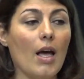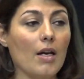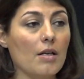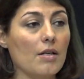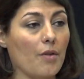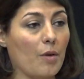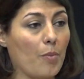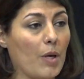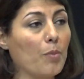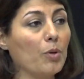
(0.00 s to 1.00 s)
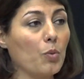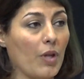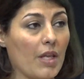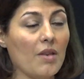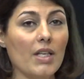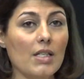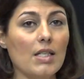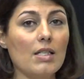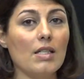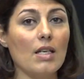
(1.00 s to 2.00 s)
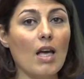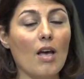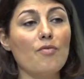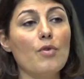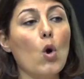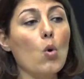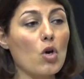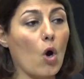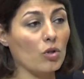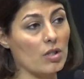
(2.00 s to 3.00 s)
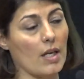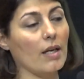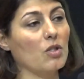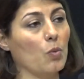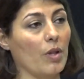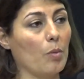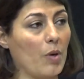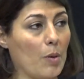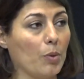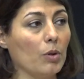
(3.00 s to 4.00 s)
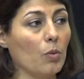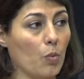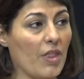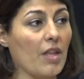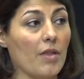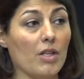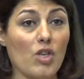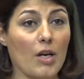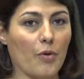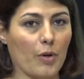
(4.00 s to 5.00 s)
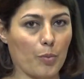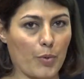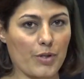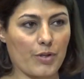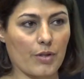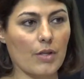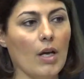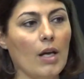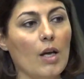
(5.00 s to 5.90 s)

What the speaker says: and the people within the TC have no contact with the people within the general prison.